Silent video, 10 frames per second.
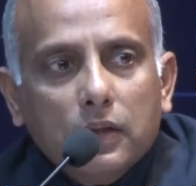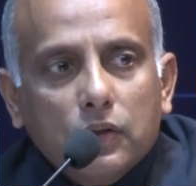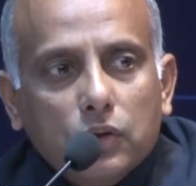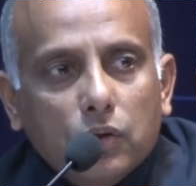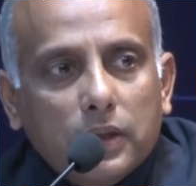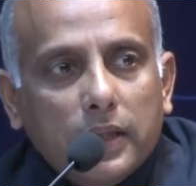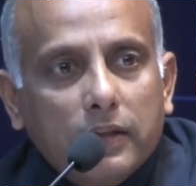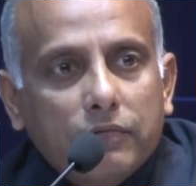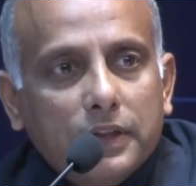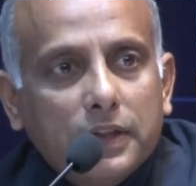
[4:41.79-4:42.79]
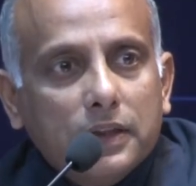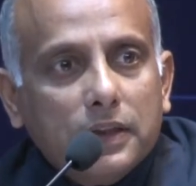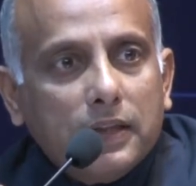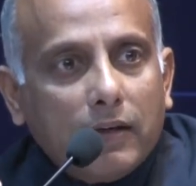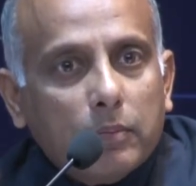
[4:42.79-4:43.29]
So the
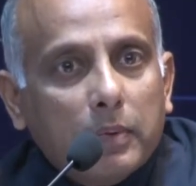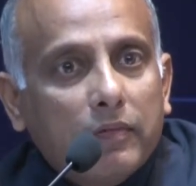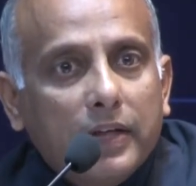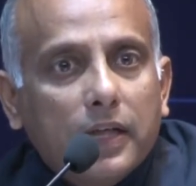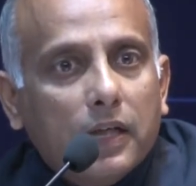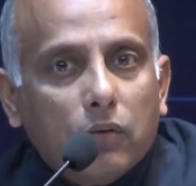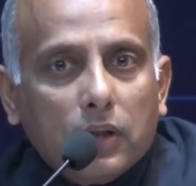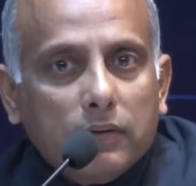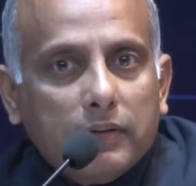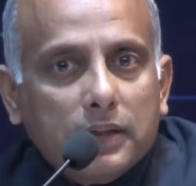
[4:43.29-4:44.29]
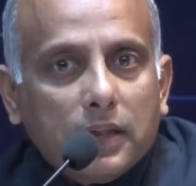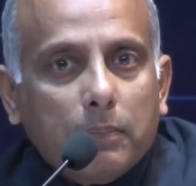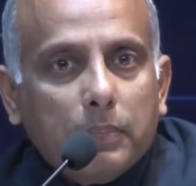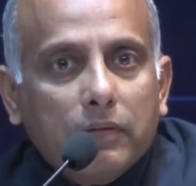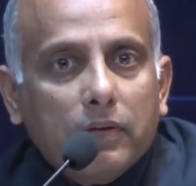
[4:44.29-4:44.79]
inefficiencies have to be weeded out, otherwise the
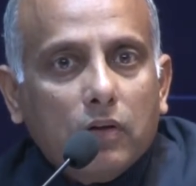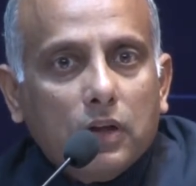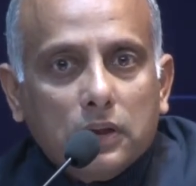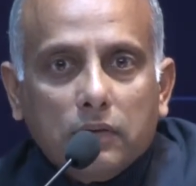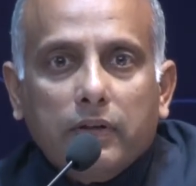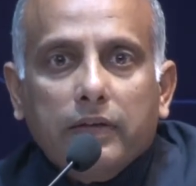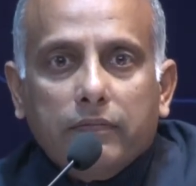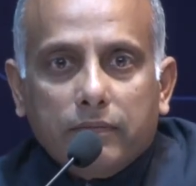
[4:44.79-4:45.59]
company will not survive.